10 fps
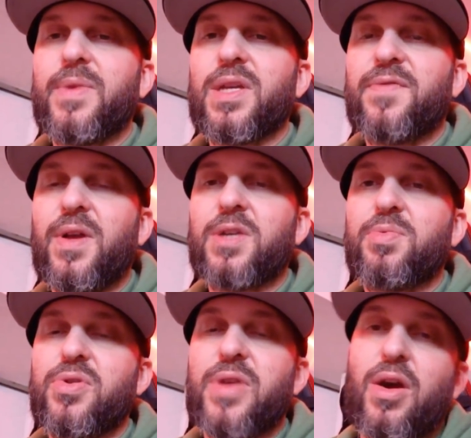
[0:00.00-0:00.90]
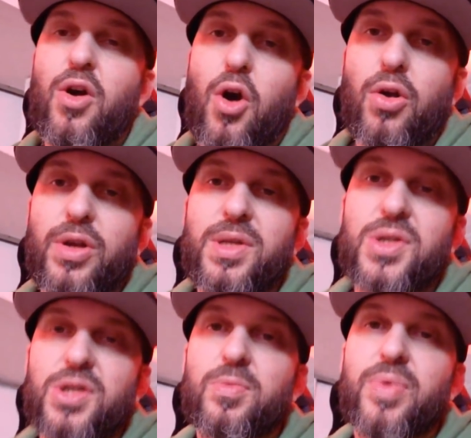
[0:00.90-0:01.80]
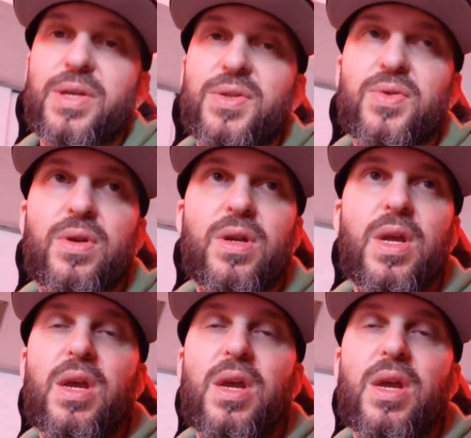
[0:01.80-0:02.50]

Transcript: ES File Explorer that are in the Shield Play Store,